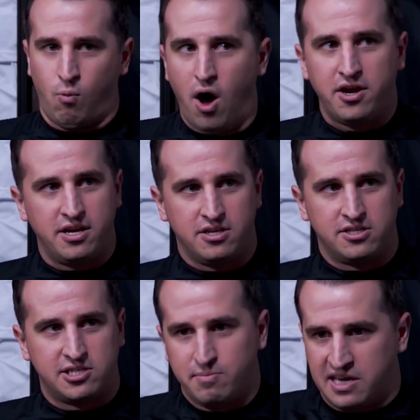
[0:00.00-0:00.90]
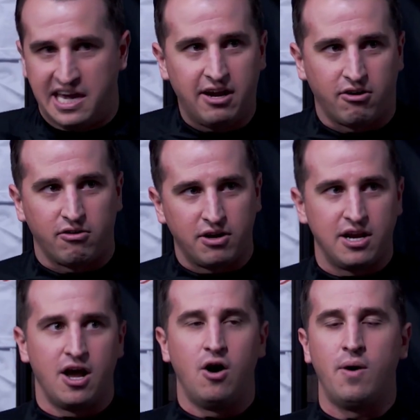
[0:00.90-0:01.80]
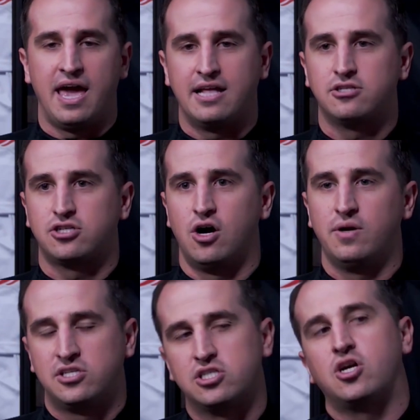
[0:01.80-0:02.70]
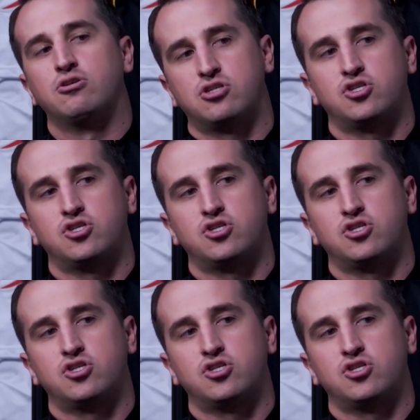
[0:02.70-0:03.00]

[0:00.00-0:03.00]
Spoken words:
wanted some gear, you know, and so it just goes to